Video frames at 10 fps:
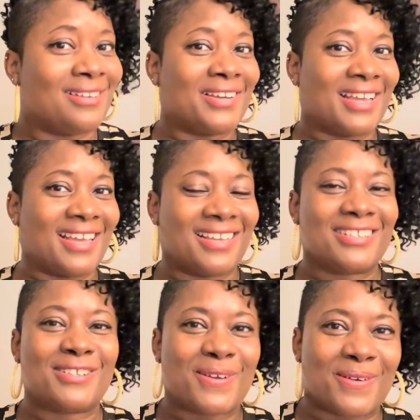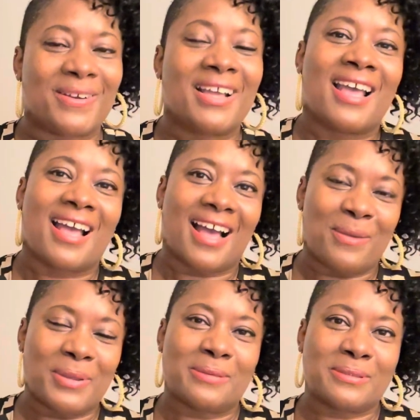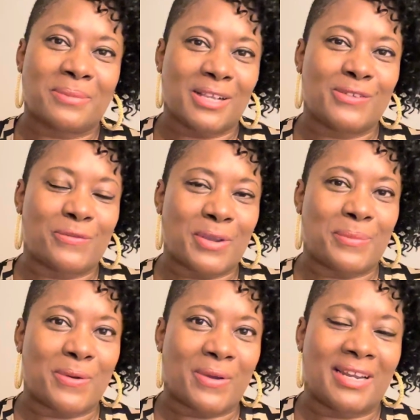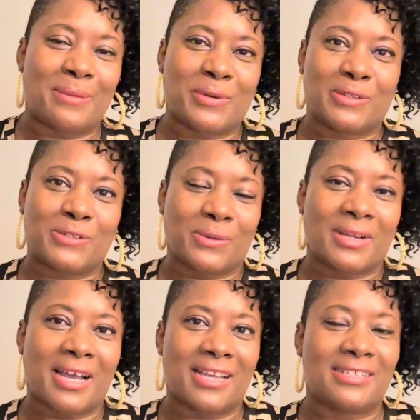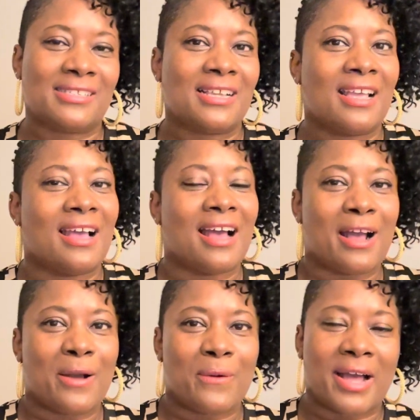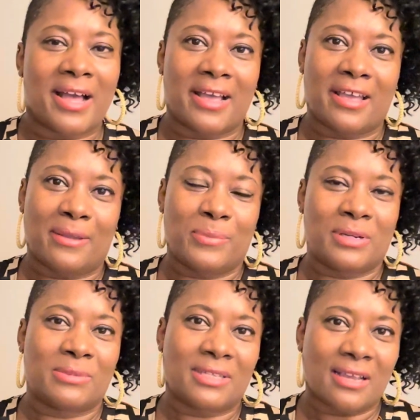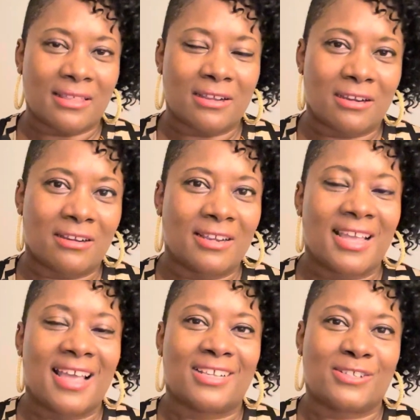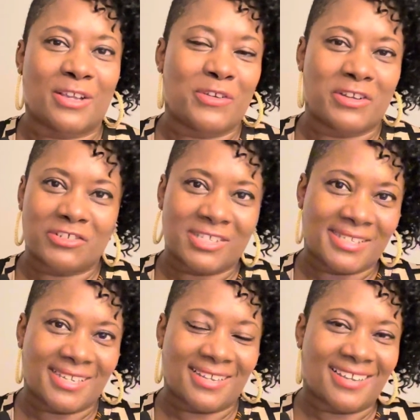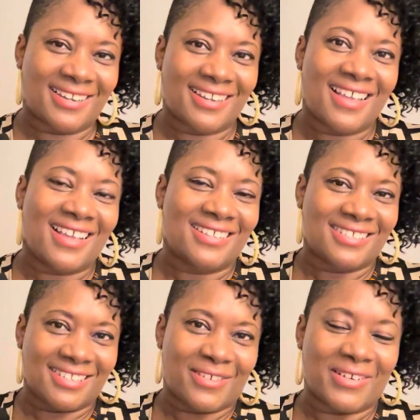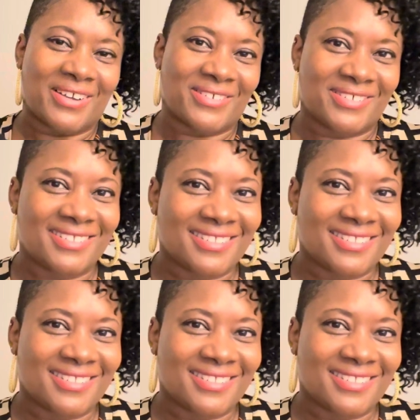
Okay, so I picked up some things from Rainbow and I'm going to show you guys how I put them together. So, if you're interested, stick around.